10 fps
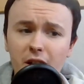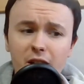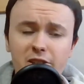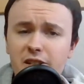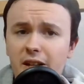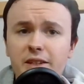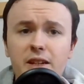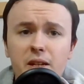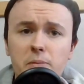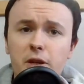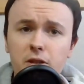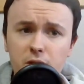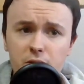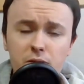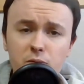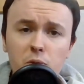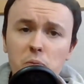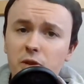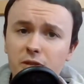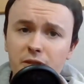a slenderly made
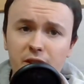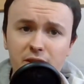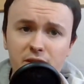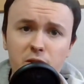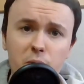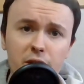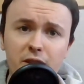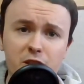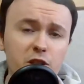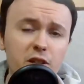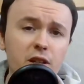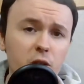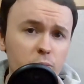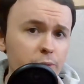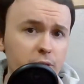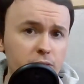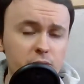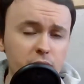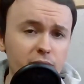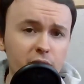woman as a way that she can help, when
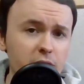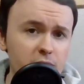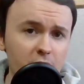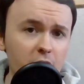in fact,